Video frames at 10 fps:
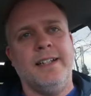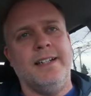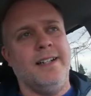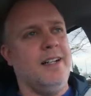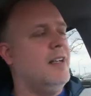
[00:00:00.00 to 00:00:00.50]

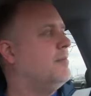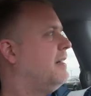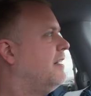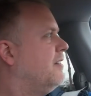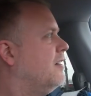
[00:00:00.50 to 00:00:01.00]

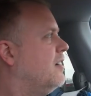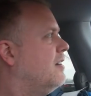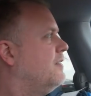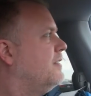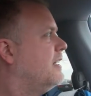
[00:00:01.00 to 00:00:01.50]
I don't know
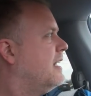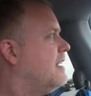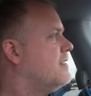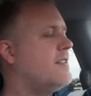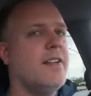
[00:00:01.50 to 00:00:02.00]
if you
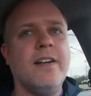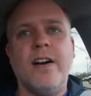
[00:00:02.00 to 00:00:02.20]
guys